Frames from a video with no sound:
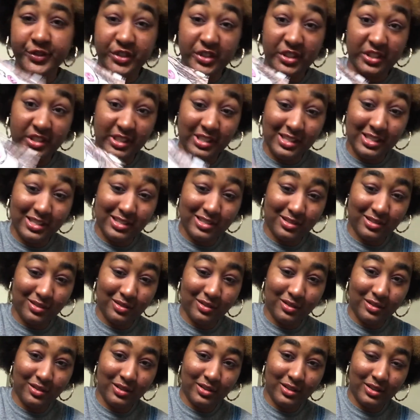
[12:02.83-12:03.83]
this is
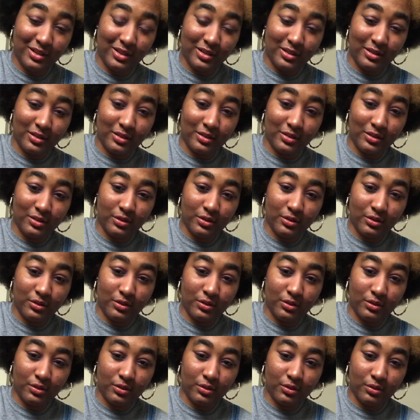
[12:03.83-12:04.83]
Solar again.
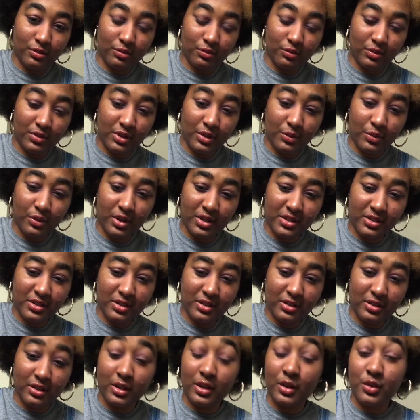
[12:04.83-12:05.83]
Was that whateva?
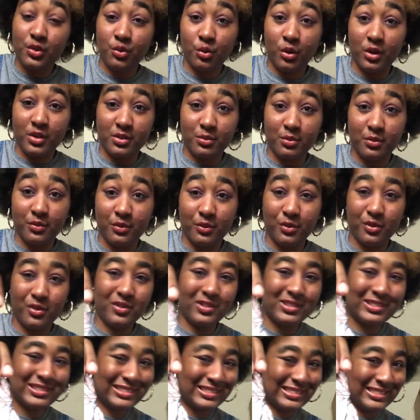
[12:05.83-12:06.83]
No, that was whateva before.
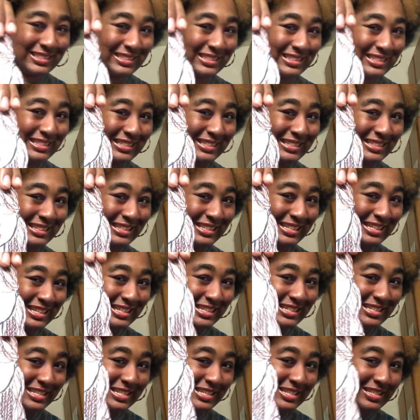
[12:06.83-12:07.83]

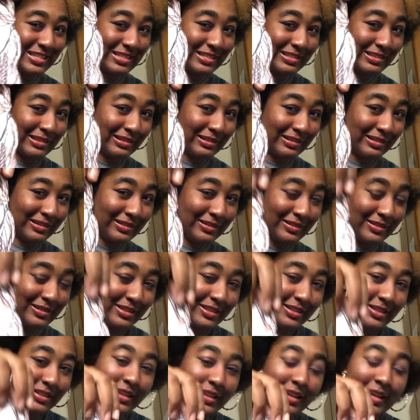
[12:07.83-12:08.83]
Discard
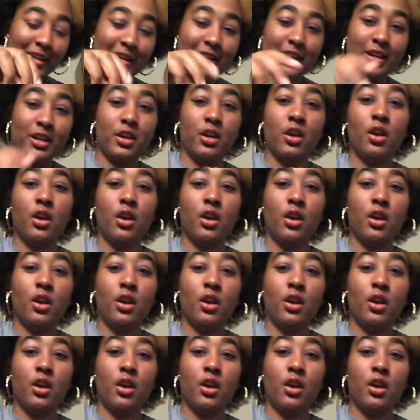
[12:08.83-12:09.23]
that.